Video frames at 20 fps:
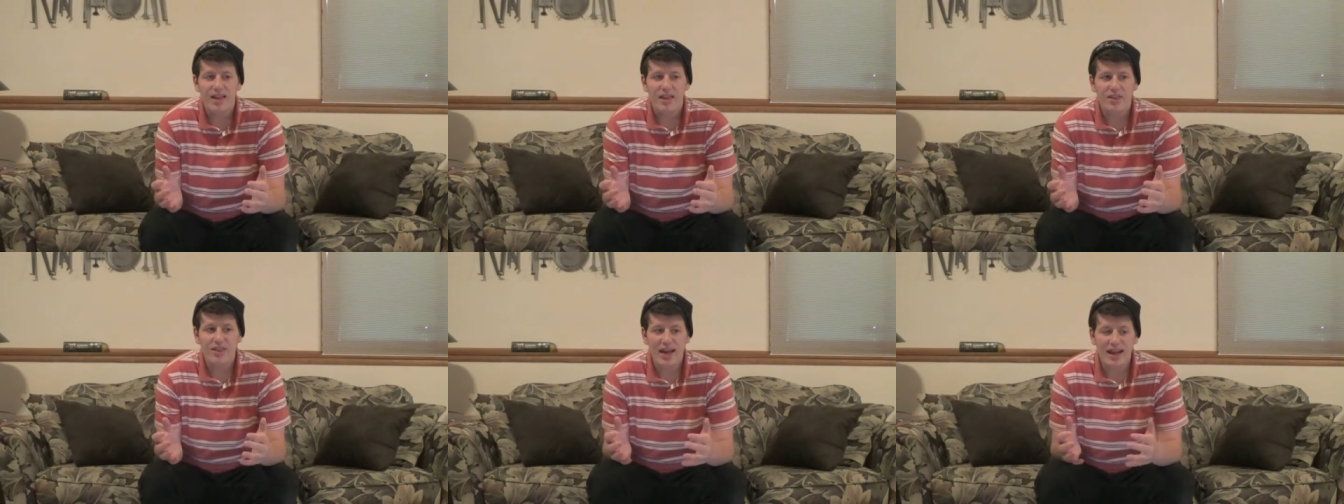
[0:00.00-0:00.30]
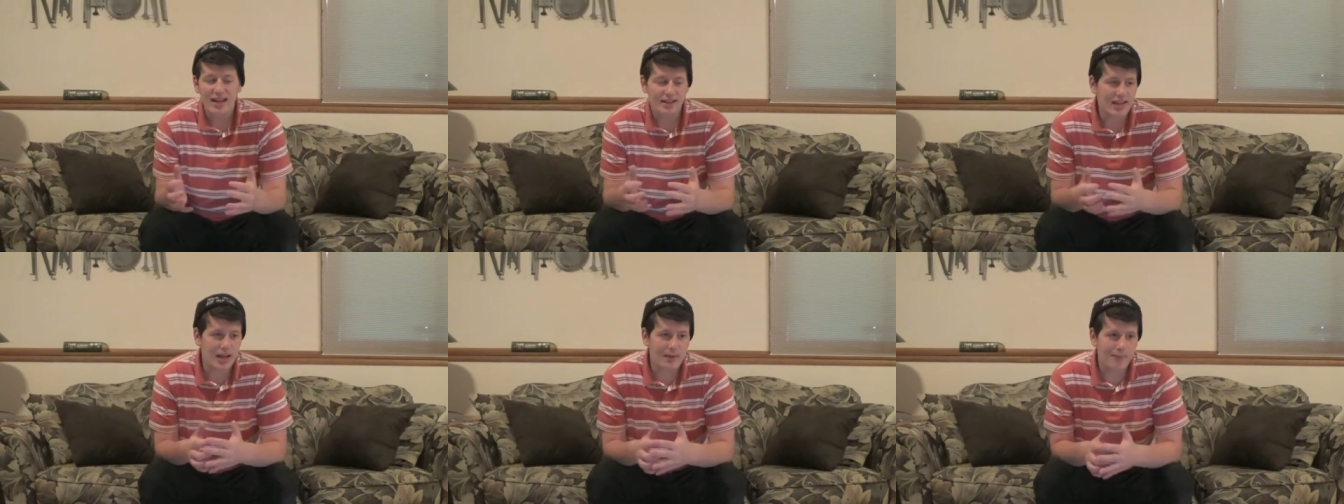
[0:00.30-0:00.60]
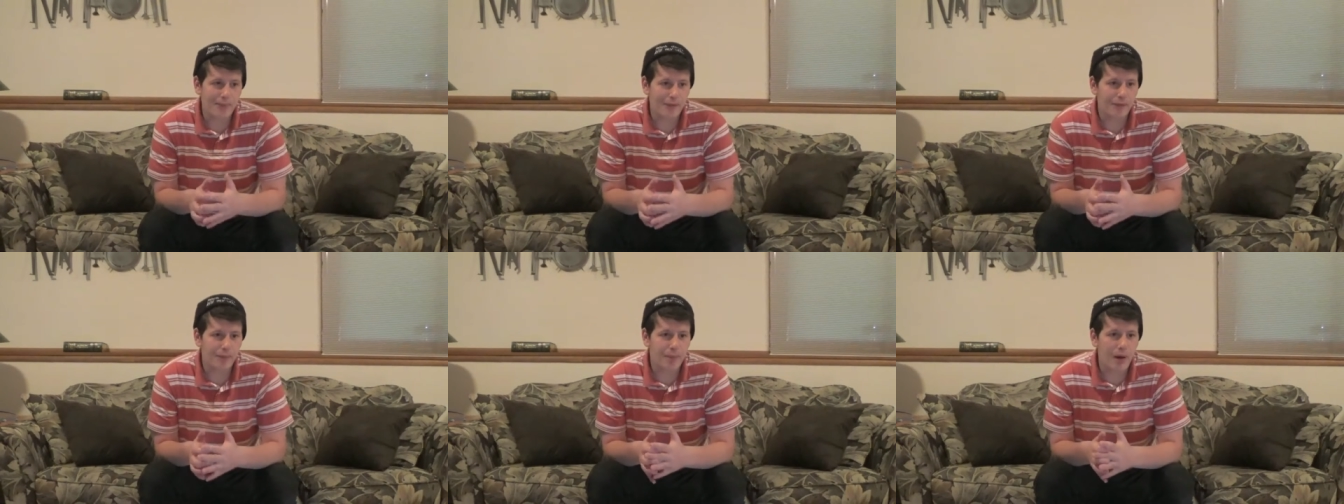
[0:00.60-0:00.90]
that
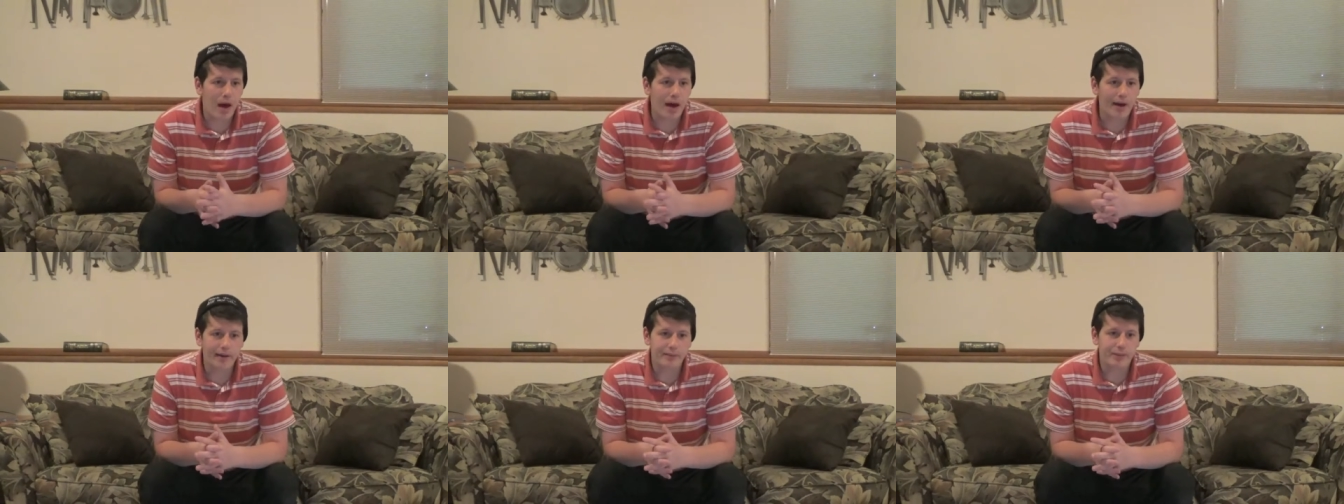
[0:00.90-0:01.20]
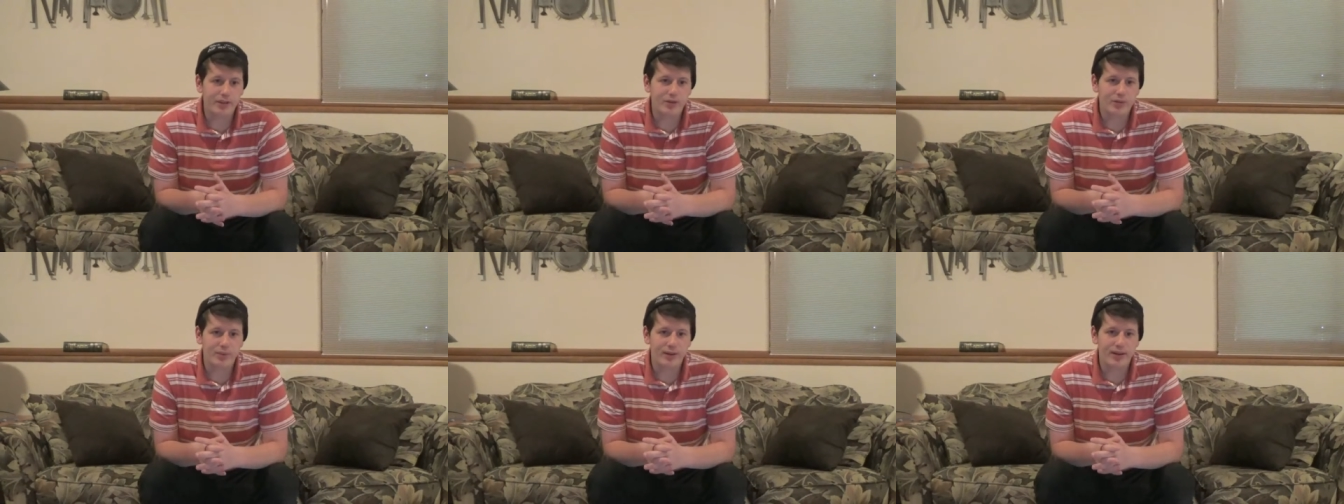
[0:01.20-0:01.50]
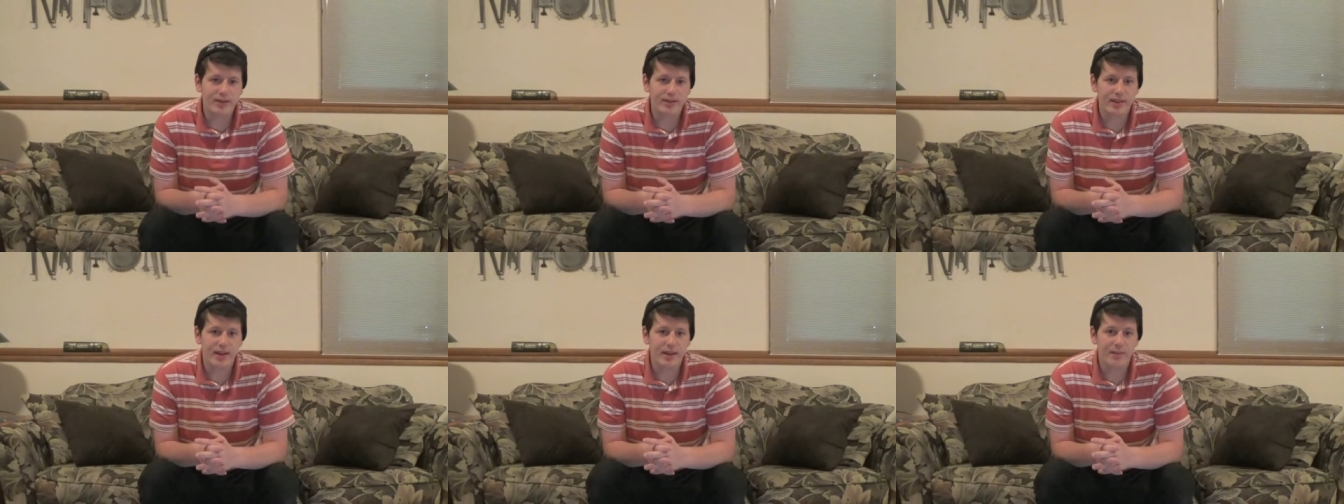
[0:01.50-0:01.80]
type of bond
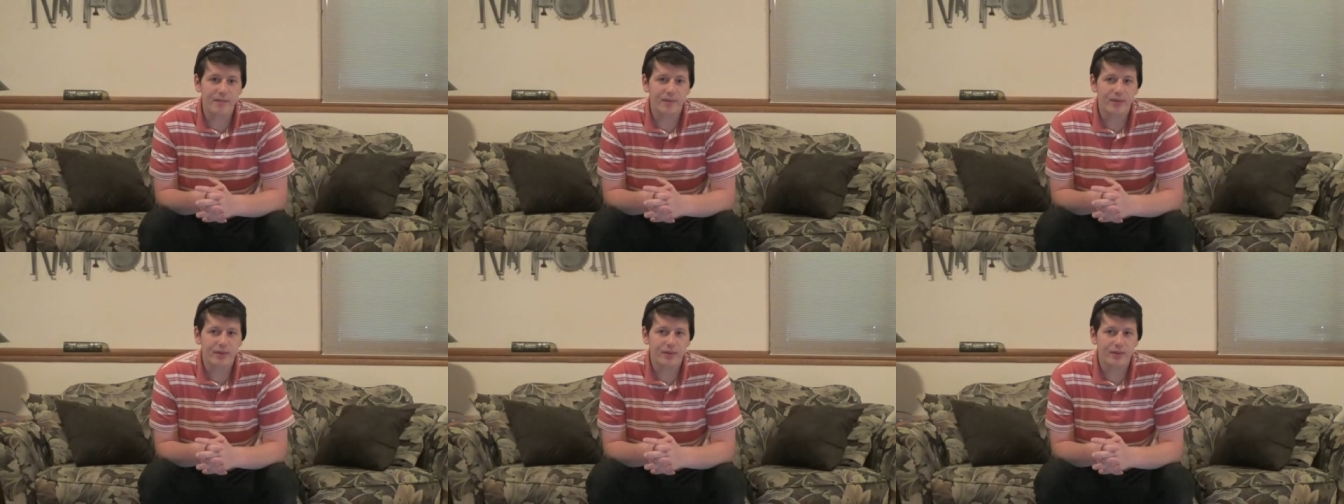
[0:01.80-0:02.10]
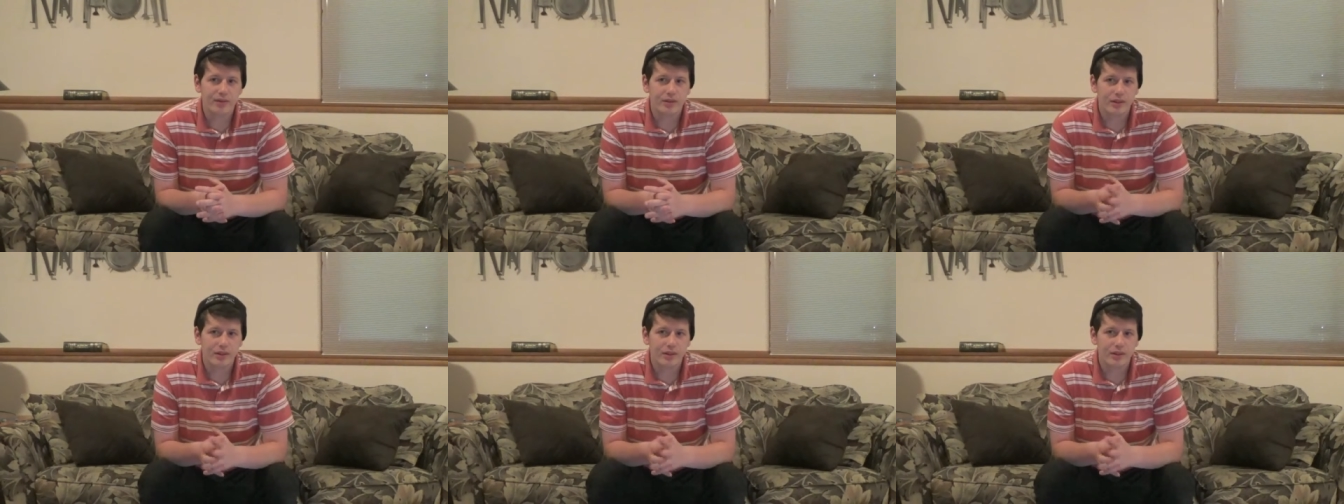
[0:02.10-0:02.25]
between them.